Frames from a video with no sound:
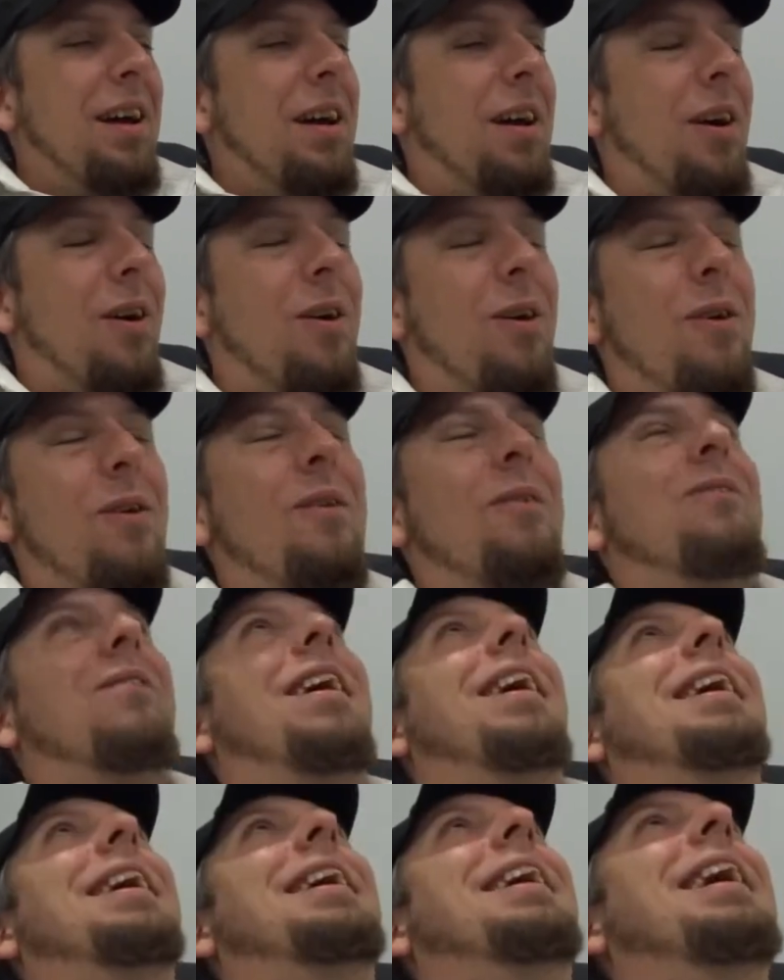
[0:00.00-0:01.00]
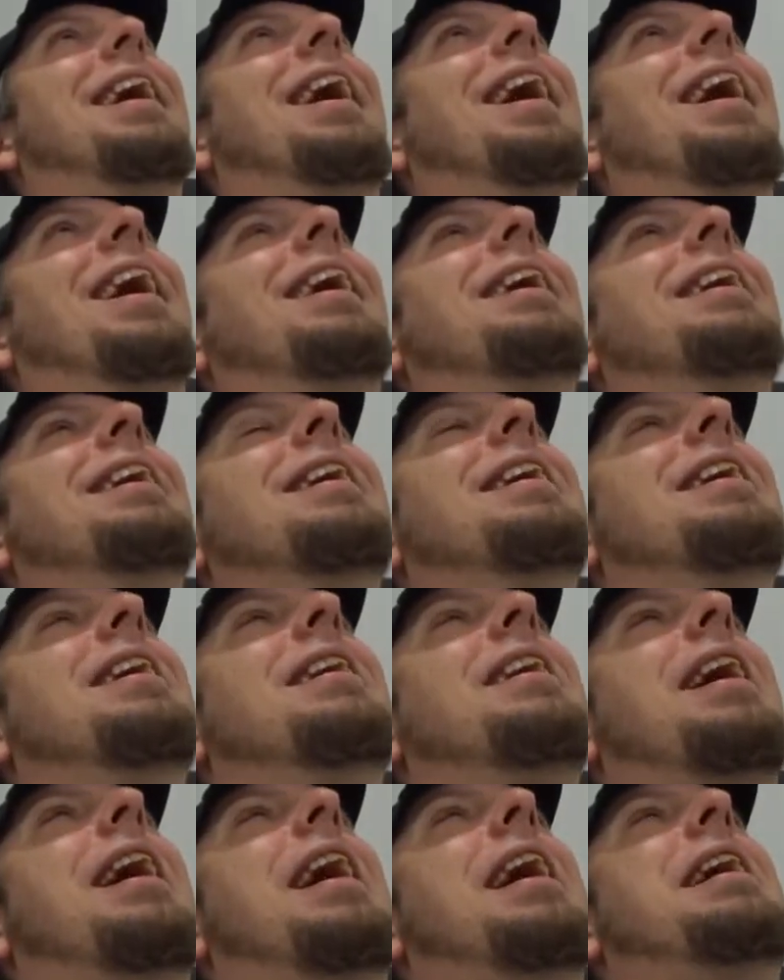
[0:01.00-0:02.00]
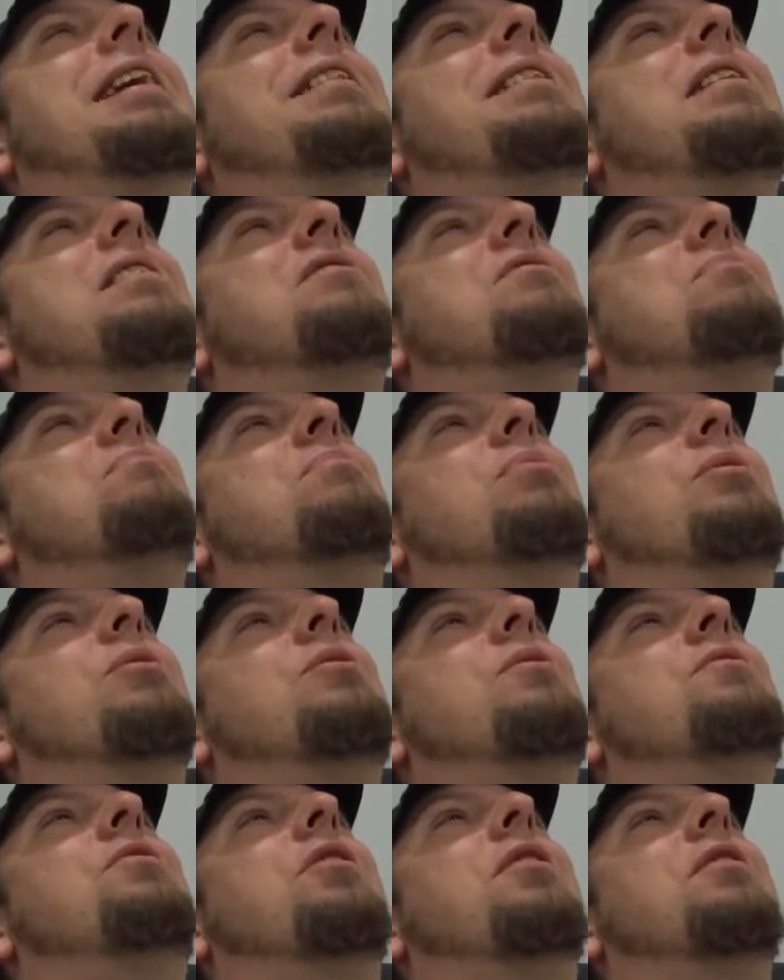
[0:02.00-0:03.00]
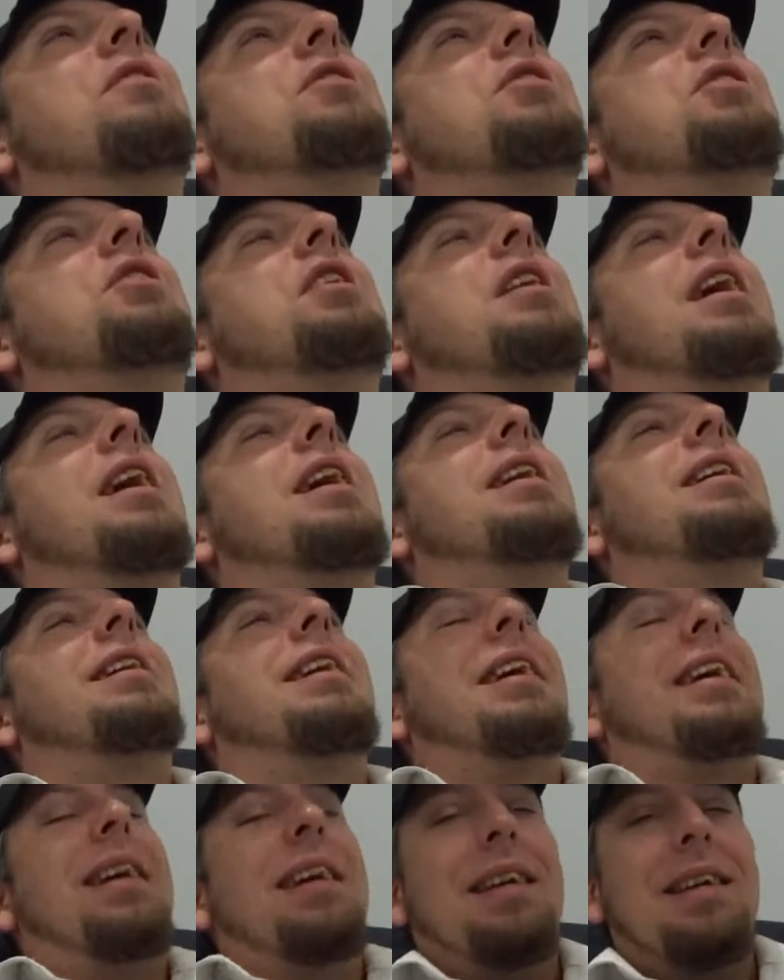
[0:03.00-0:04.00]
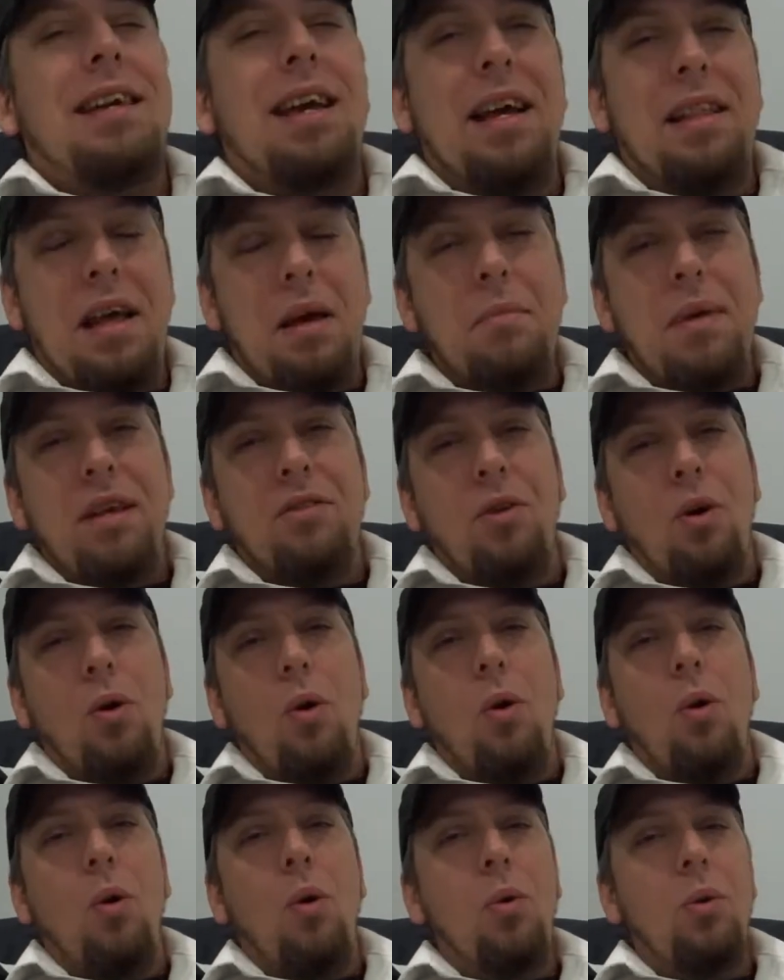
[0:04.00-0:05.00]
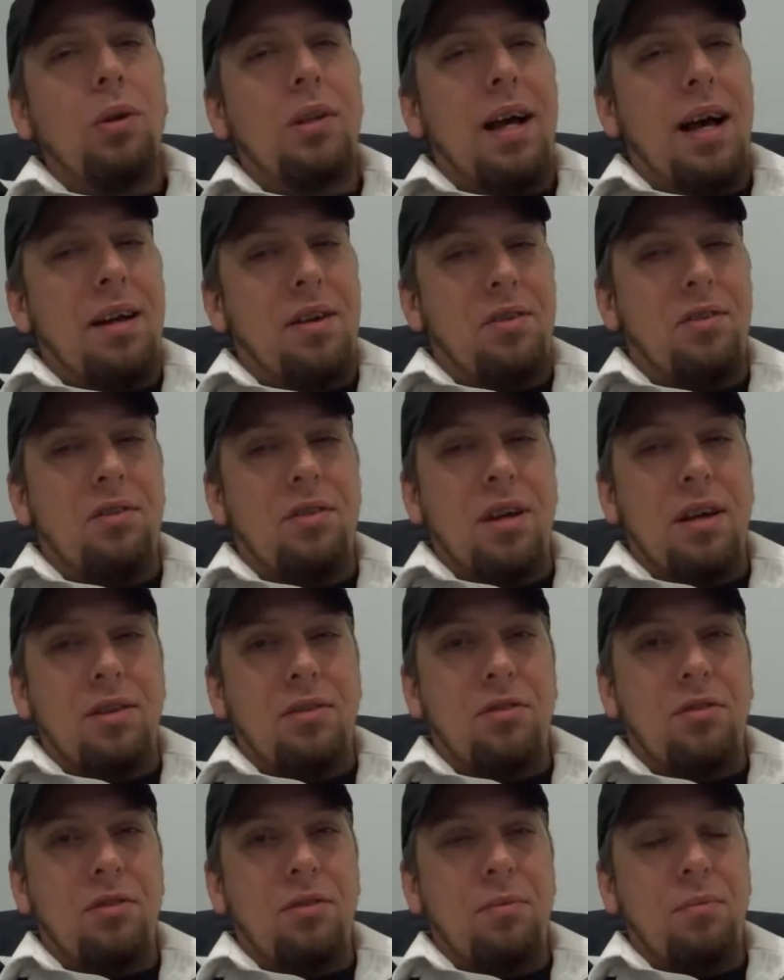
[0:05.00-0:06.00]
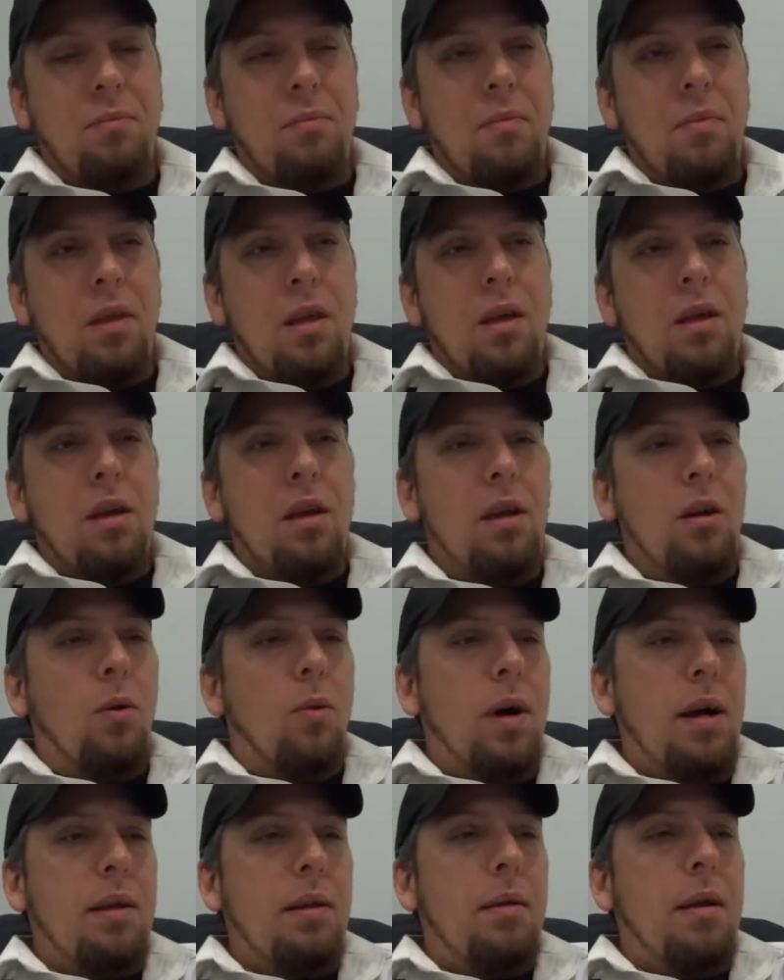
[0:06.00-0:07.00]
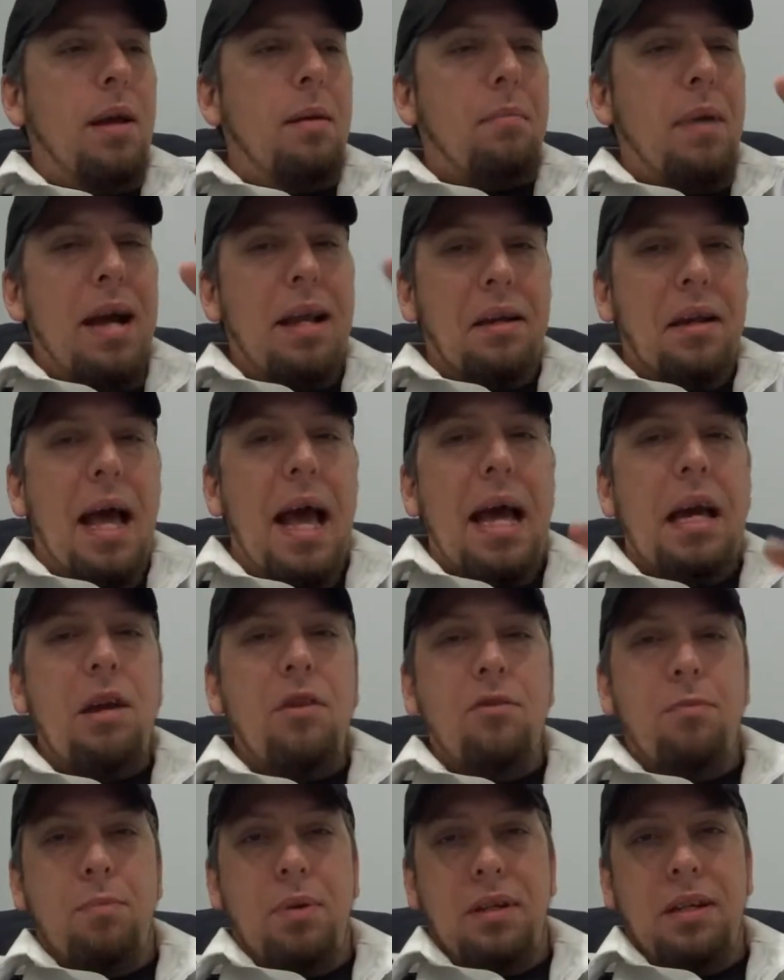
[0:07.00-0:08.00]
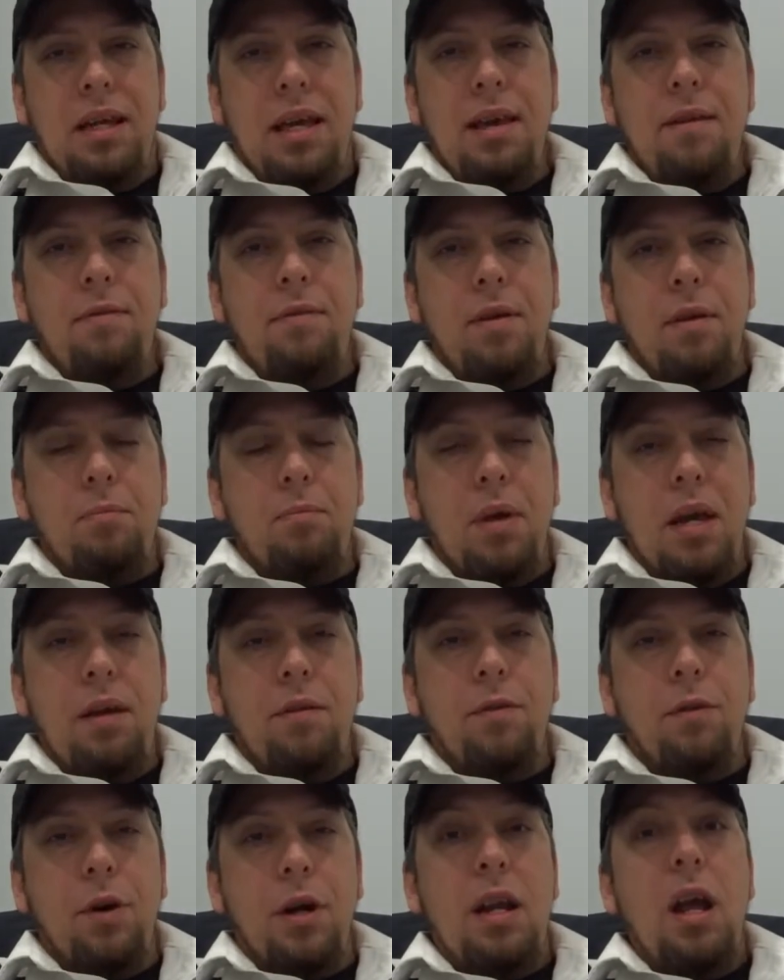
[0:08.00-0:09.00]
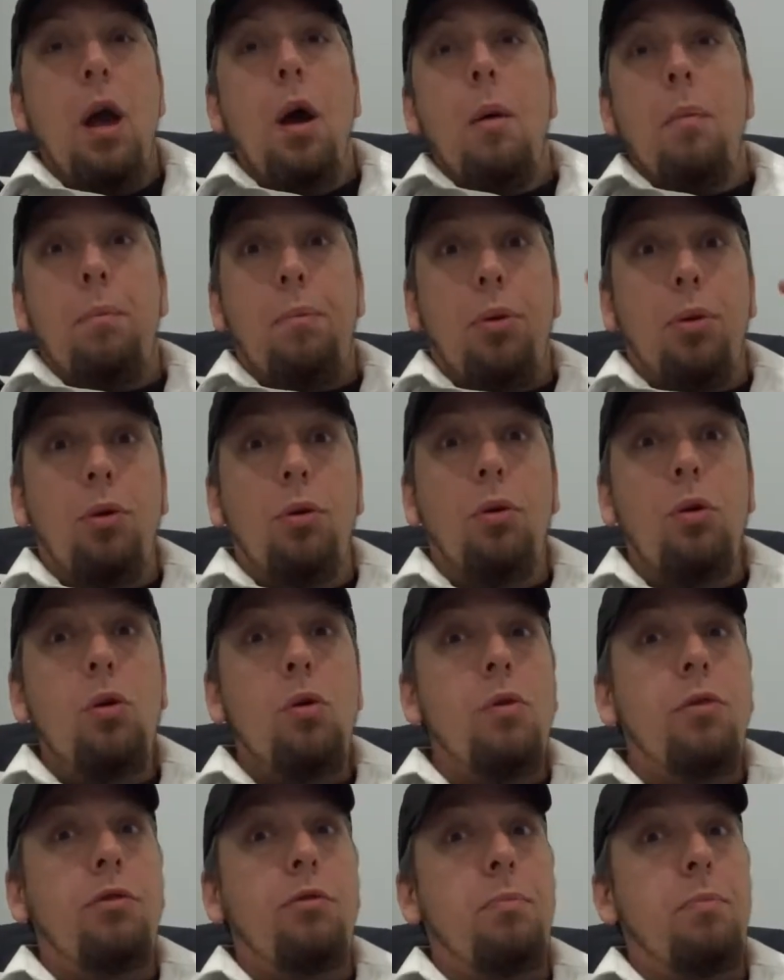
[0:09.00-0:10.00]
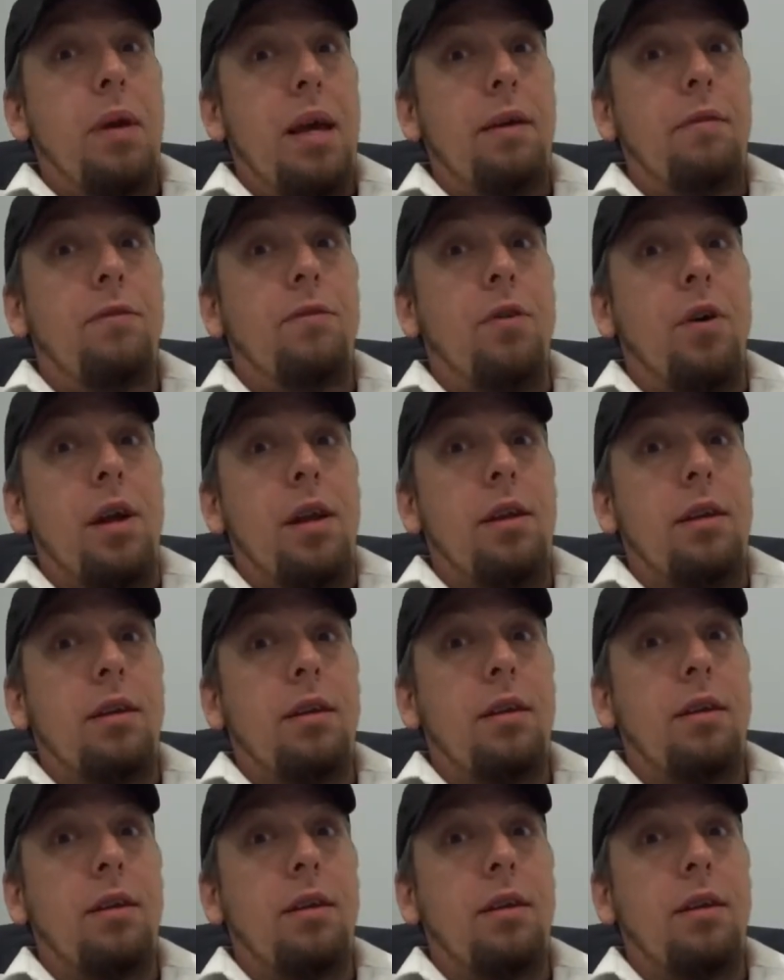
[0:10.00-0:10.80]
Oh my God. Atheism proves Christianity. Yeah, that makes a whole lot of sense. You know what? My lack of belief in Bigfoot proves Bigfoot.